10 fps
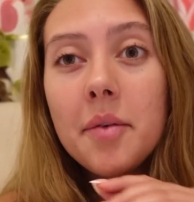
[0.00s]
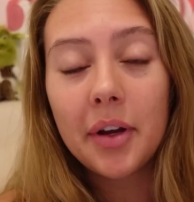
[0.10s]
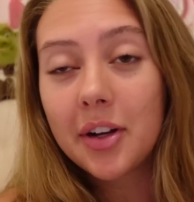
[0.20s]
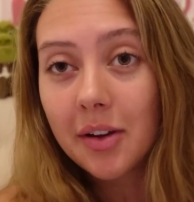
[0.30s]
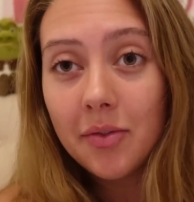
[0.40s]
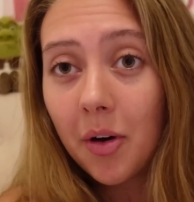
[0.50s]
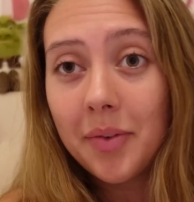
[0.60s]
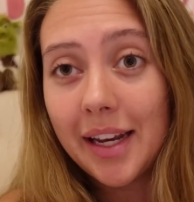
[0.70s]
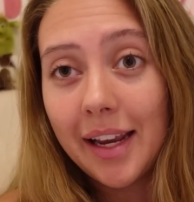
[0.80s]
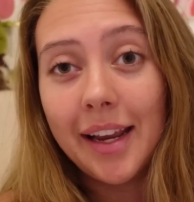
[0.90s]
because I've not
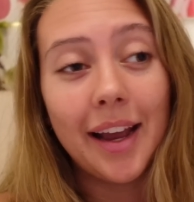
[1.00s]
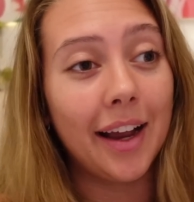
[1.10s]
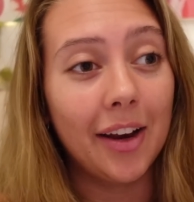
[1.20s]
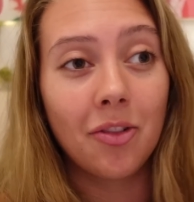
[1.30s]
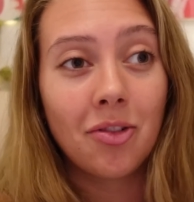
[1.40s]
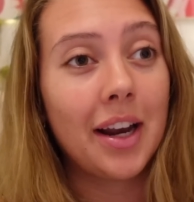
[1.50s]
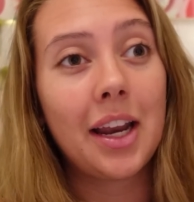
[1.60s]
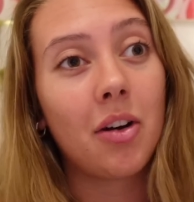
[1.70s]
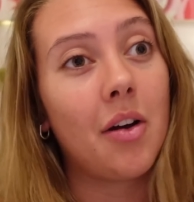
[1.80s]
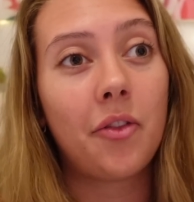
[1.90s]
been eating really
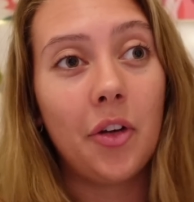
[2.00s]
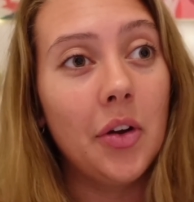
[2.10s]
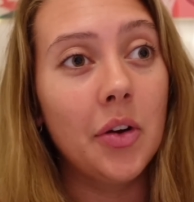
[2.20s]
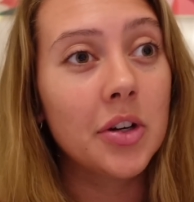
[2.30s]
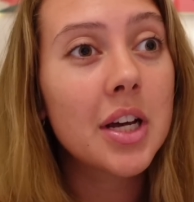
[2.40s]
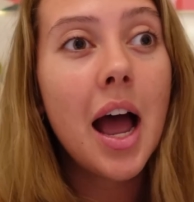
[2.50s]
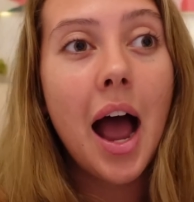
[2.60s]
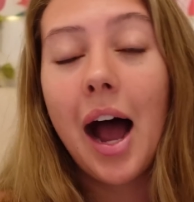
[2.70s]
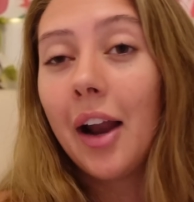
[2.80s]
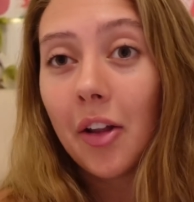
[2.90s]
crap food
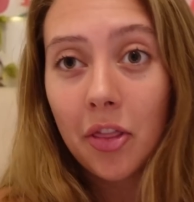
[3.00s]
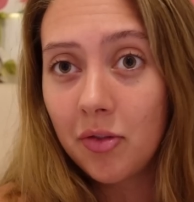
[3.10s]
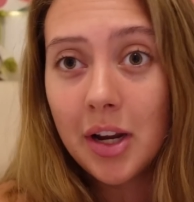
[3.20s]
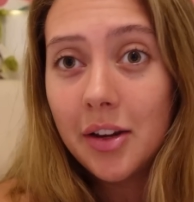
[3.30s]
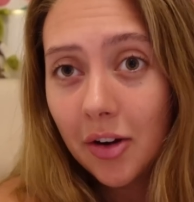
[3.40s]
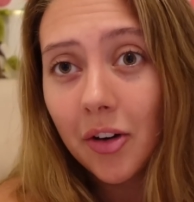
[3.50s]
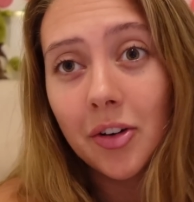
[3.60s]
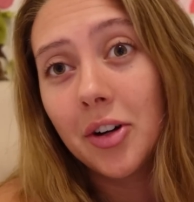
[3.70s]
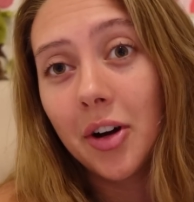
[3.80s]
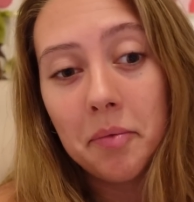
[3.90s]
and
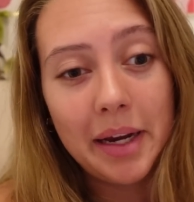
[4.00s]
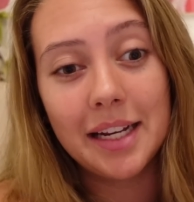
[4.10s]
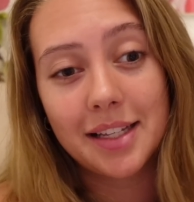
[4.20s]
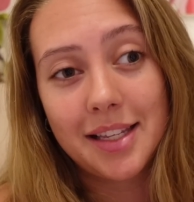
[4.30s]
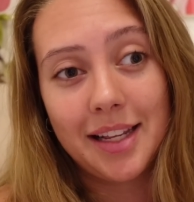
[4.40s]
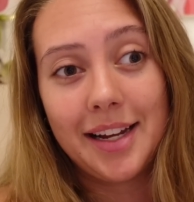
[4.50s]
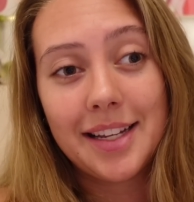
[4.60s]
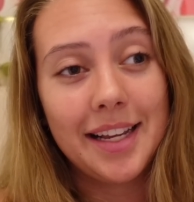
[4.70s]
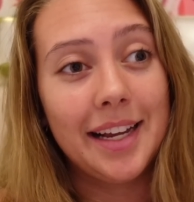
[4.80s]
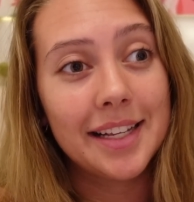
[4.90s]
€3 pizza
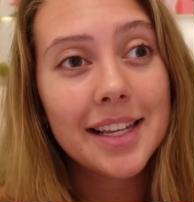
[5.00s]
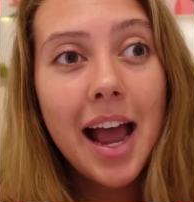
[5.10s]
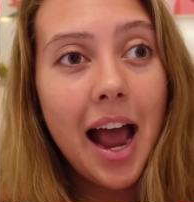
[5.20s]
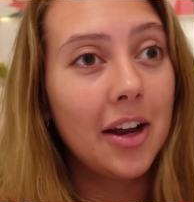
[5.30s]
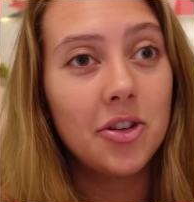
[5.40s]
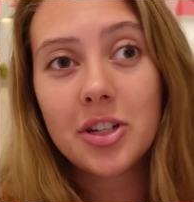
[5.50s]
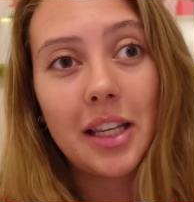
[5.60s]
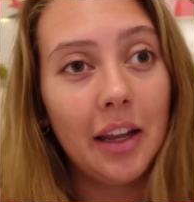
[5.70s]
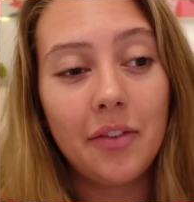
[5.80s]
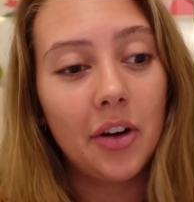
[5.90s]
slices and
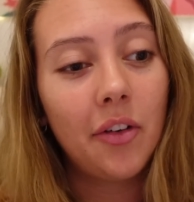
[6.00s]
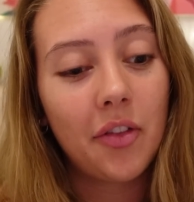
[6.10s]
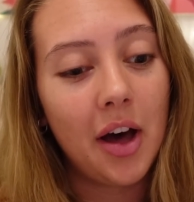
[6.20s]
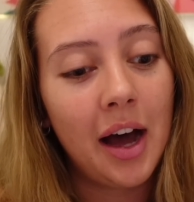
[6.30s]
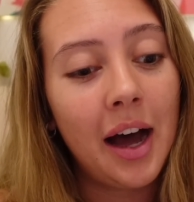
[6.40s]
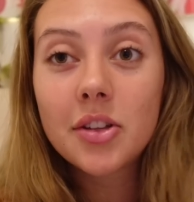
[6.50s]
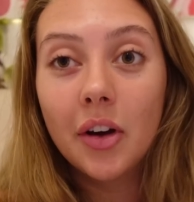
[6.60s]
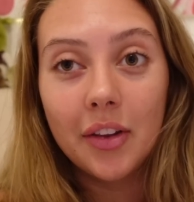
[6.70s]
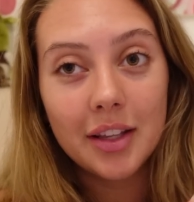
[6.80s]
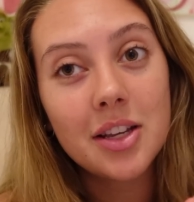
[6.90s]
just living off that.
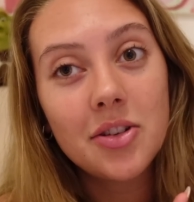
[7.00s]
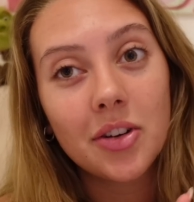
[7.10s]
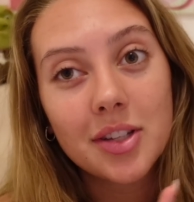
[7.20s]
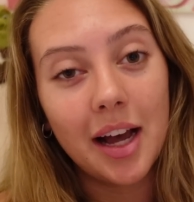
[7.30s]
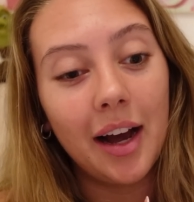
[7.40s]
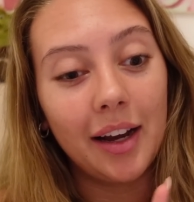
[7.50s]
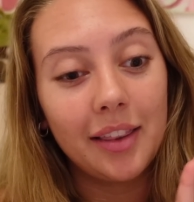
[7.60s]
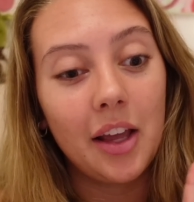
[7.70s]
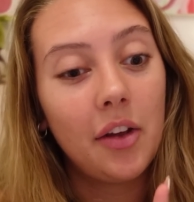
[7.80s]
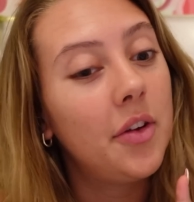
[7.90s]
So this is your sign
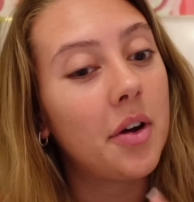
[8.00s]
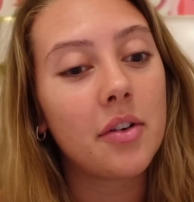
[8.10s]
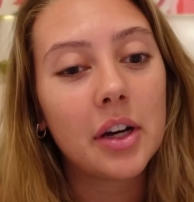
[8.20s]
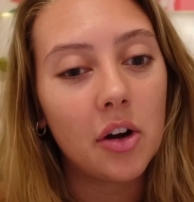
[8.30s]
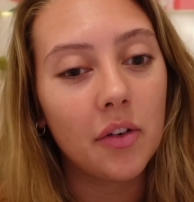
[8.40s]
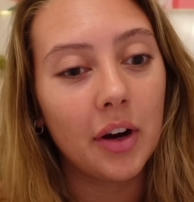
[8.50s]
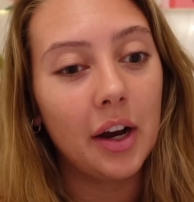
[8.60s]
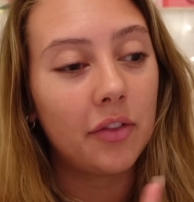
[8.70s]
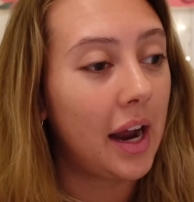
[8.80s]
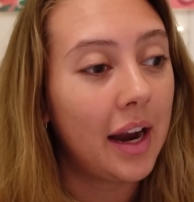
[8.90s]
that if you are recovering
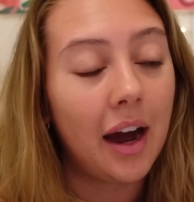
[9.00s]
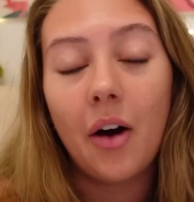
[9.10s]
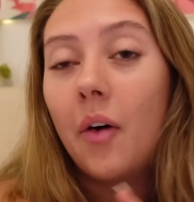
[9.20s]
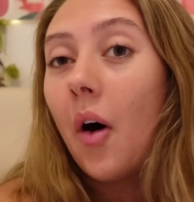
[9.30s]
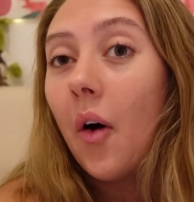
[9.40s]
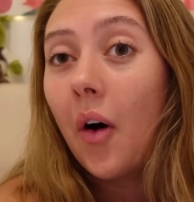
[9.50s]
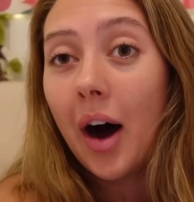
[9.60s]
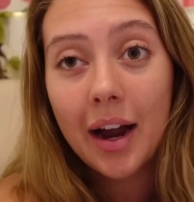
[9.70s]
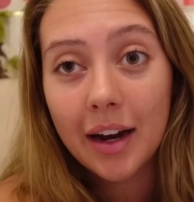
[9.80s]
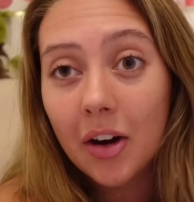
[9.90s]
night out or a
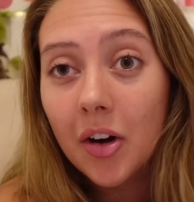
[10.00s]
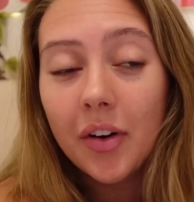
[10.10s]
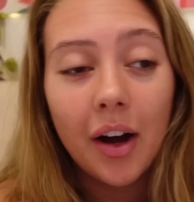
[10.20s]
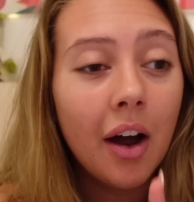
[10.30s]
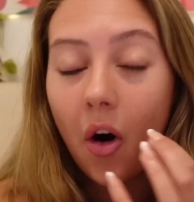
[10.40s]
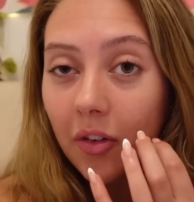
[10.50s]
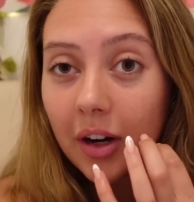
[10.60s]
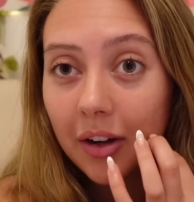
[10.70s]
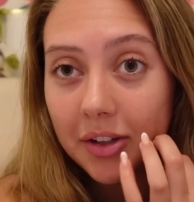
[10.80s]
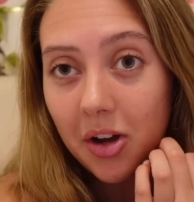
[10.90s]
hangover or a
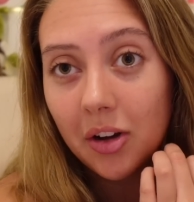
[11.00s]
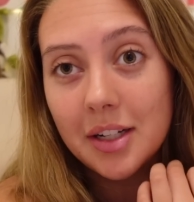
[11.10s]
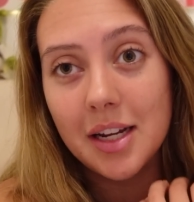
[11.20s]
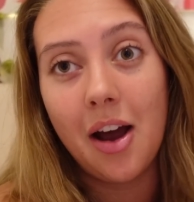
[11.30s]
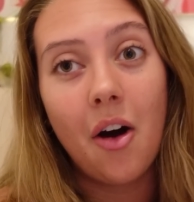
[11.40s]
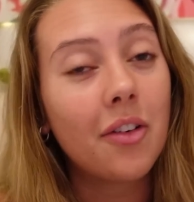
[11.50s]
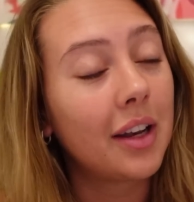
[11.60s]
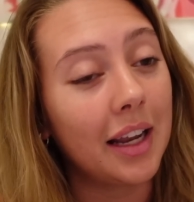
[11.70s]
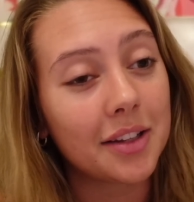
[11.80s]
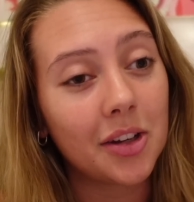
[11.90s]
girl's holiday or a
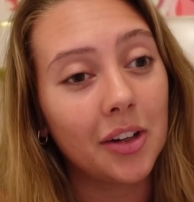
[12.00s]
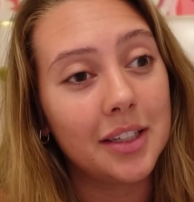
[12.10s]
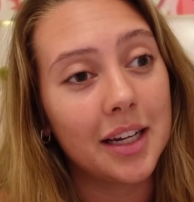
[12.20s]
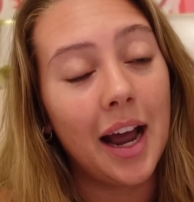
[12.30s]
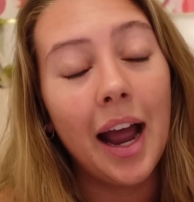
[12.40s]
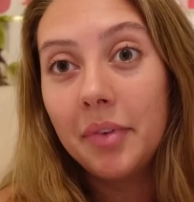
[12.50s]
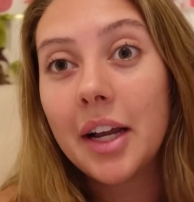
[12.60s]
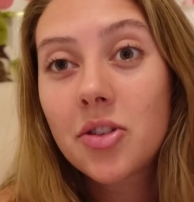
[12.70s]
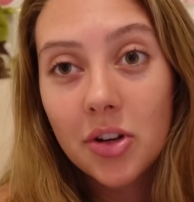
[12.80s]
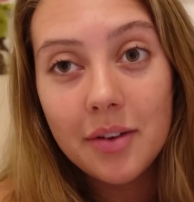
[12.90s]
lad's holiday, make
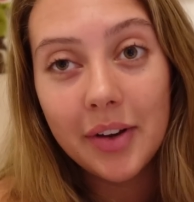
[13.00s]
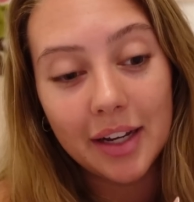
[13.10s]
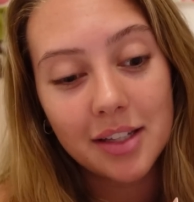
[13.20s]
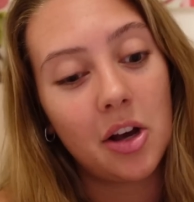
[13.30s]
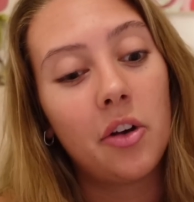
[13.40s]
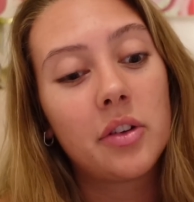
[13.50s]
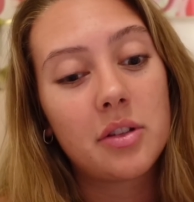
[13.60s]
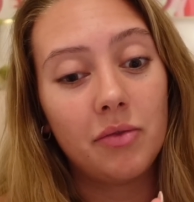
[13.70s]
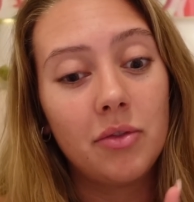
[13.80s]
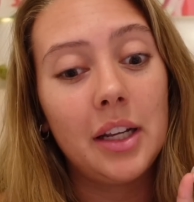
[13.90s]
sure you make yourself
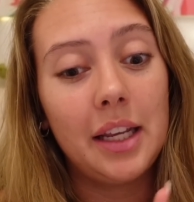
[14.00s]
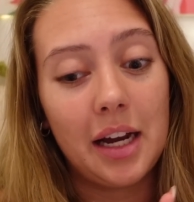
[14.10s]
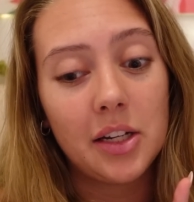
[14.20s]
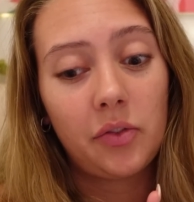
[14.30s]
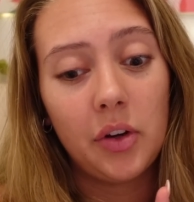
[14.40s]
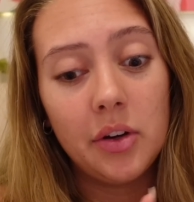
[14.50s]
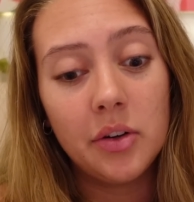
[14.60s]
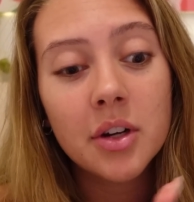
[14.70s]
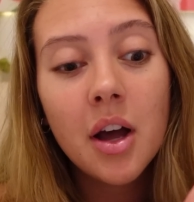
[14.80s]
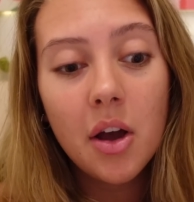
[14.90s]
some really nice
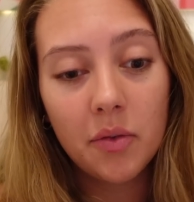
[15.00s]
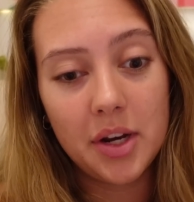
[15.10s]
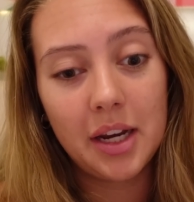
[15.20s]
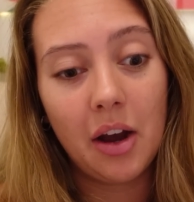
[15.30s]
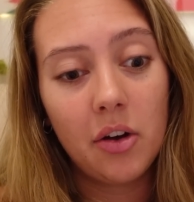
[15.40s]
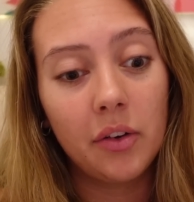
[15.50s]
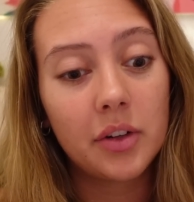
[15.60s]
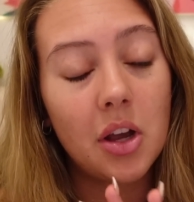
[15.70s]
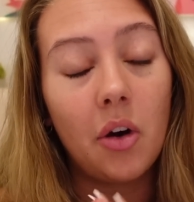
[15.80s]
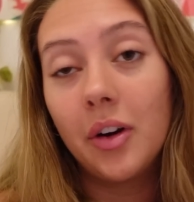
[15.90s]
food when you get home
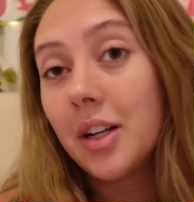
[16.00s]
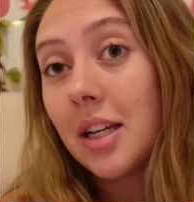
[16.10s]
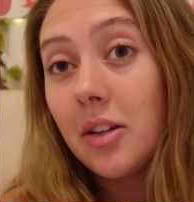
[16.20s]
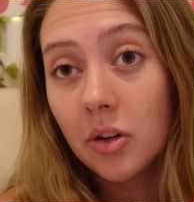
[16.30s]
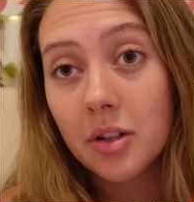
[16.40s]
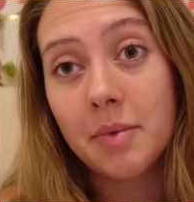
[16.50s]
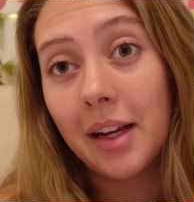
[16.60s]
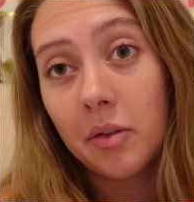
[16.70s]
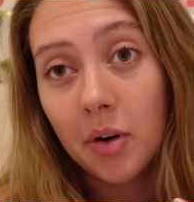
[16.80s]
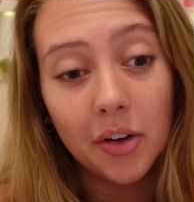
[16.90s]
because it honestly does
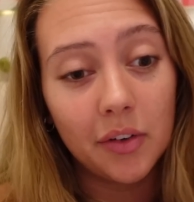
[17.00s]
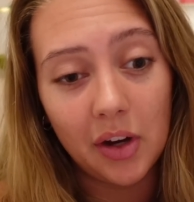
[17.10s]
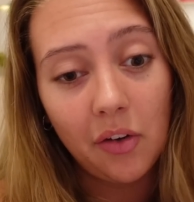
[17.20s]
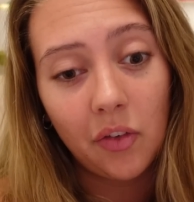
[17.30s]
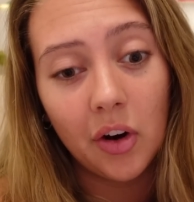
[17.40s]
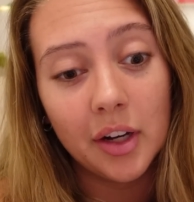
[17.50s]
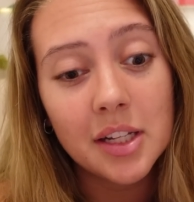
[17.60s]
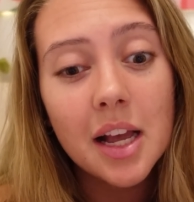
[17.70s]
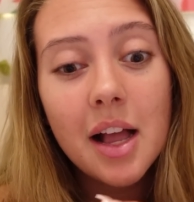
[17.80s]
make the world of difference.